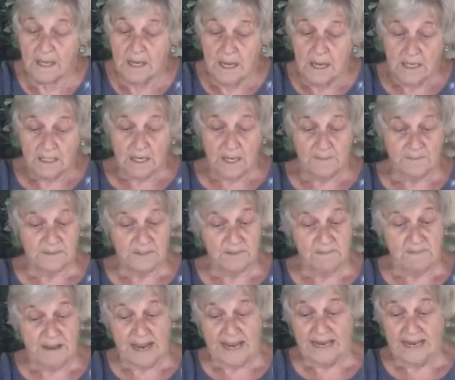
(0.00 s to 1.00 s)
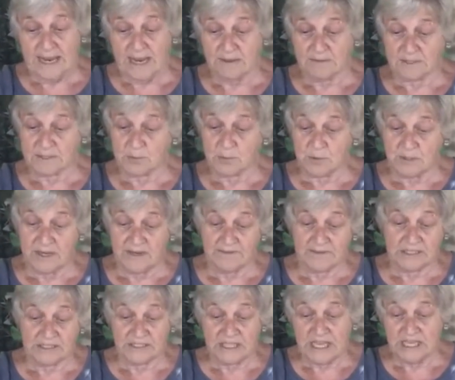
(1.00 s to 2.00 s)
"Come to my house, we're
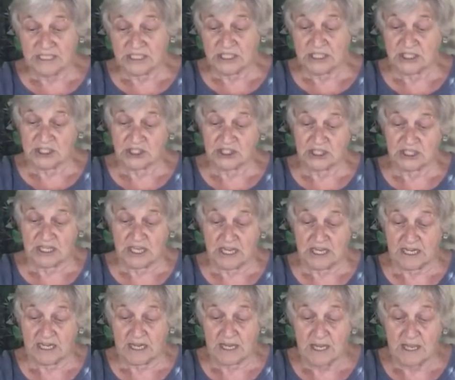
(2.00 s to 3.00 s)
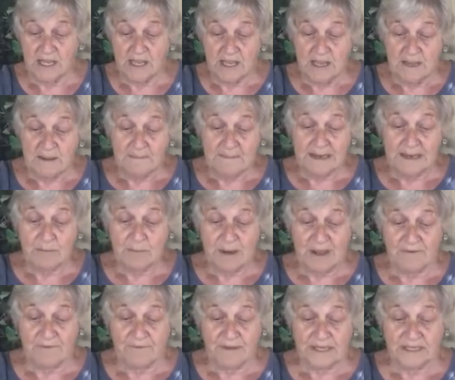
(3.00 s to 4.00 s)
having latkes tonight. My
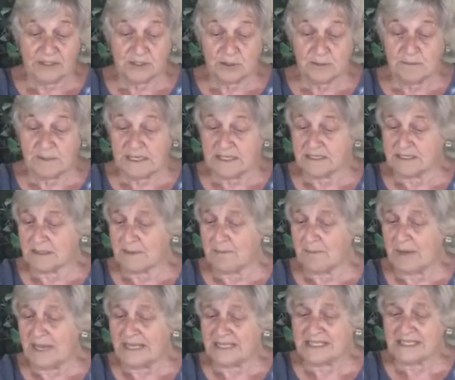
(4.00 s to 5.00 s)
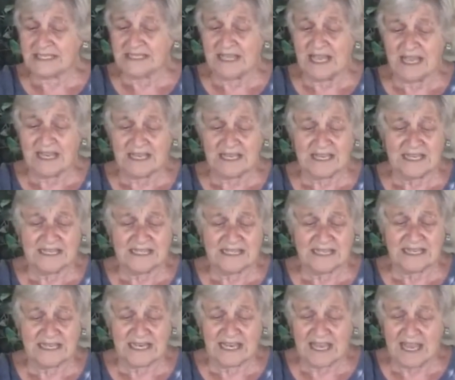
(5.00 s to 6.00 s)
wife Esther makes the best latkes
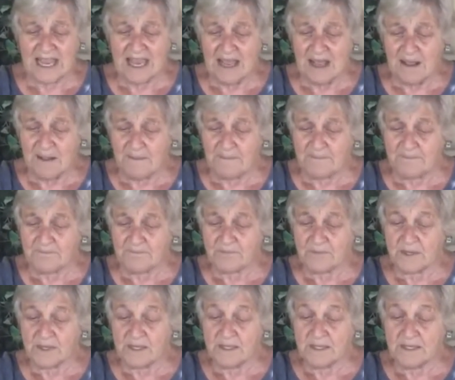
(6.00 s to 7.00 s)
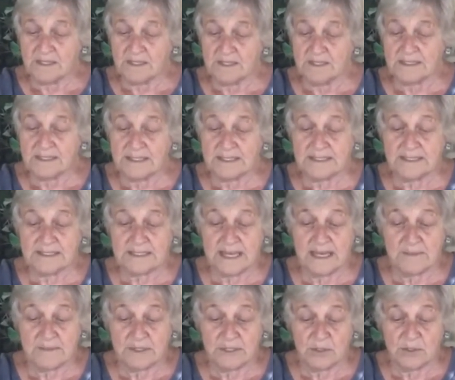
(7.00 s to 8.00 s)
in Chelm," said
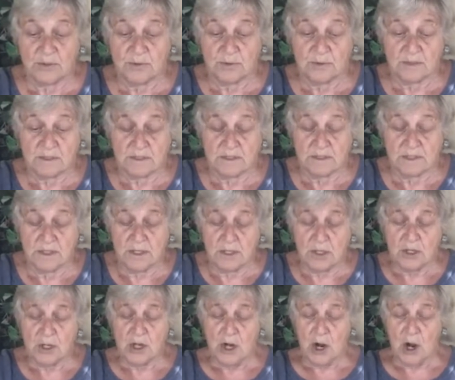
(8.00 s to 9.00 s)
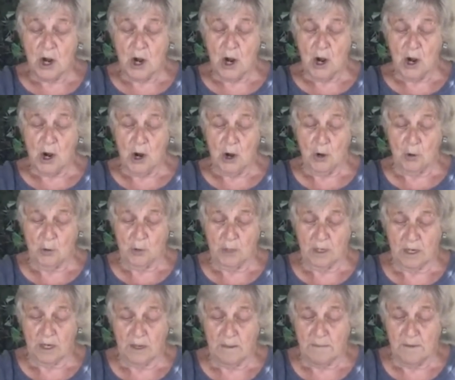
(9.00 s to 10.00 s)
Simon Goose. "No,
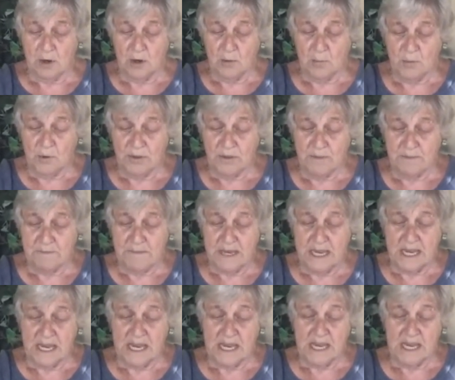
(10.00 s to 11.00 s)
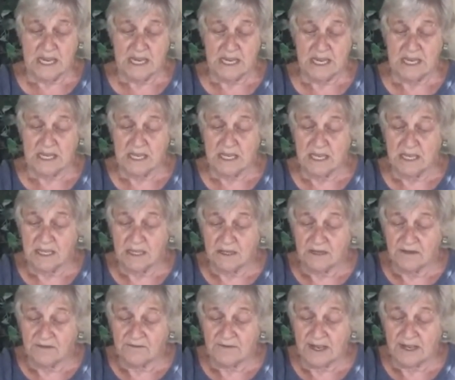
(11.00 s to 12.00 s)
come home with me,"
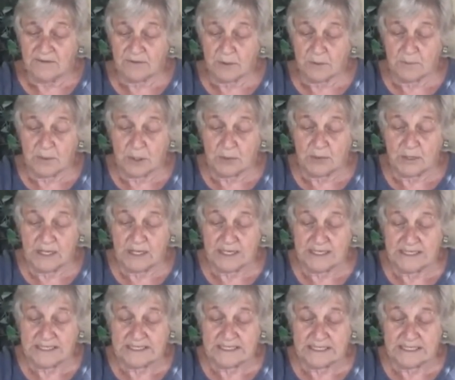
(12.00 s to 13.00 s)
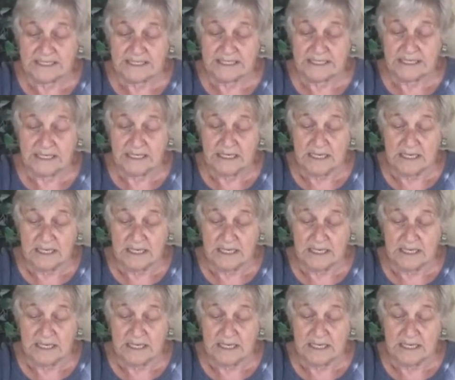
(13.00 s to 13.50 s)
Fievel Bonehead insisted.